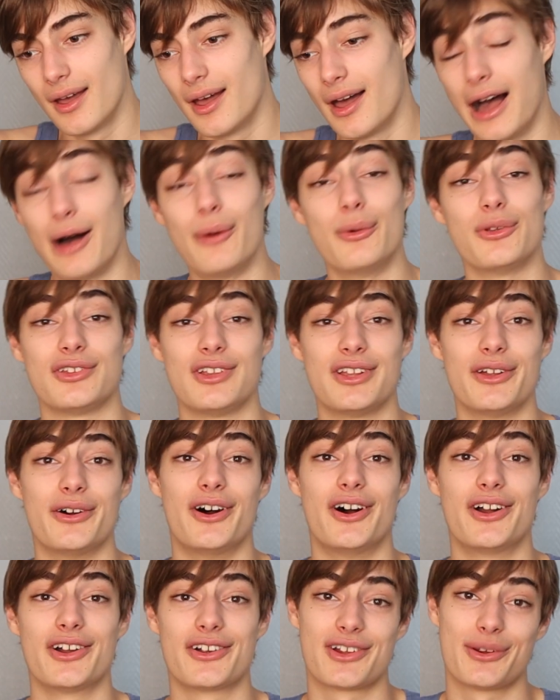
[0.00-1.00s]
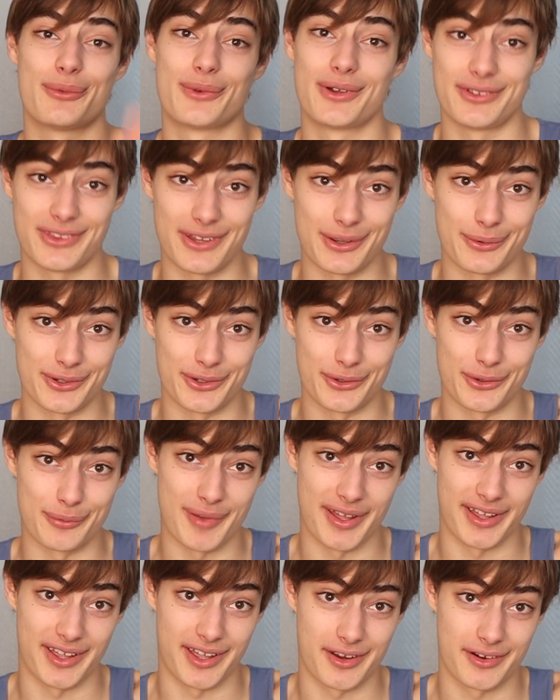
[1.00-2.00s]
I was a little hungry when they were doing
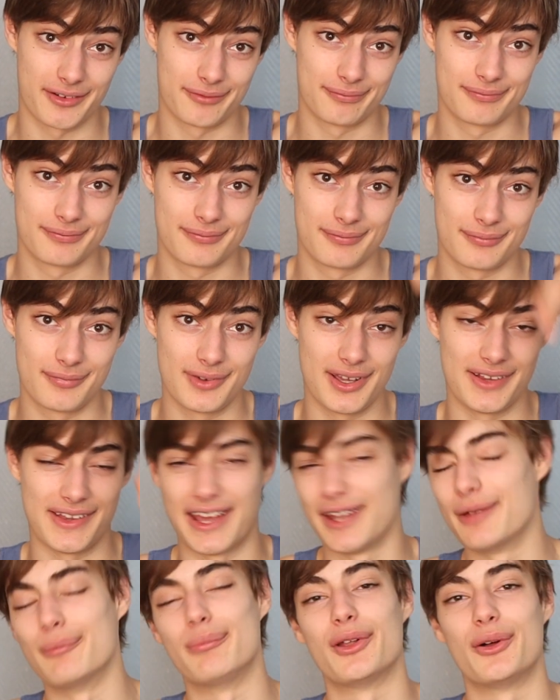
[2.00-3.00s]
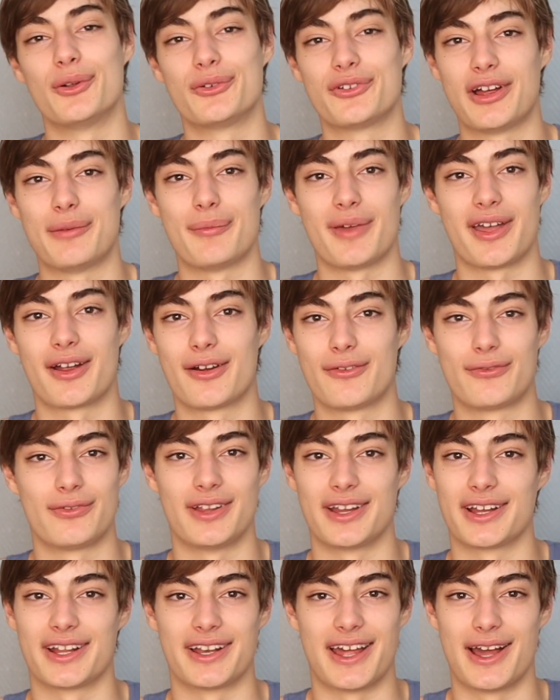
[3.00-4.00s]
my hair, and they had to blow dry my hair for
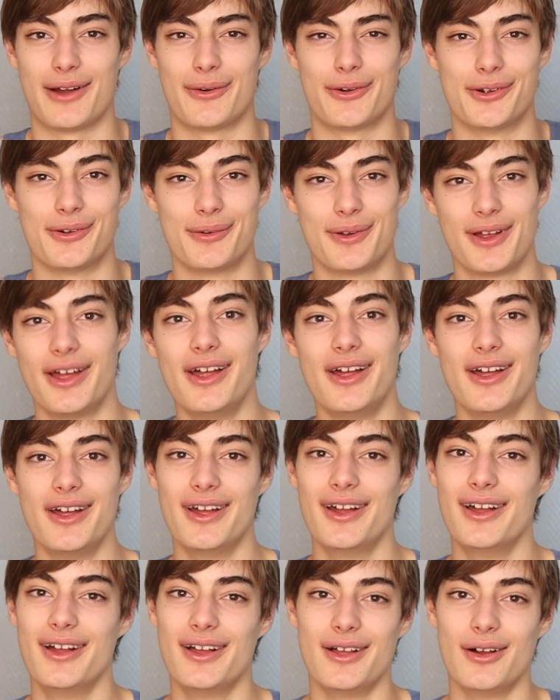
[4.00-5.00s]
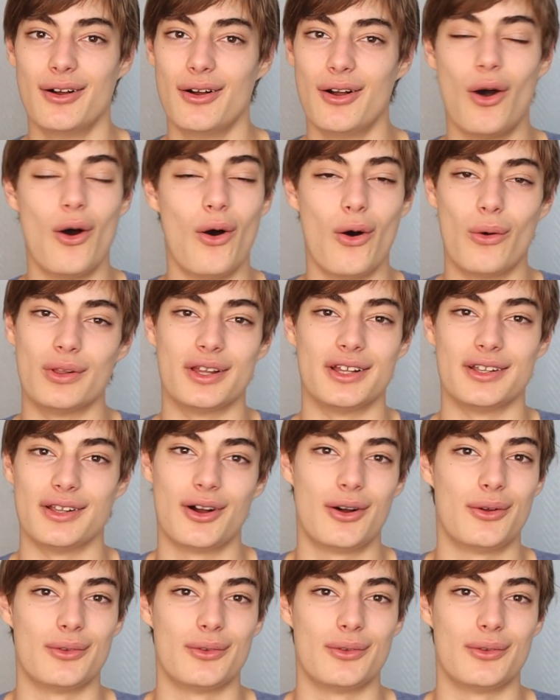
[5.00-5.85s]
like an hour. Only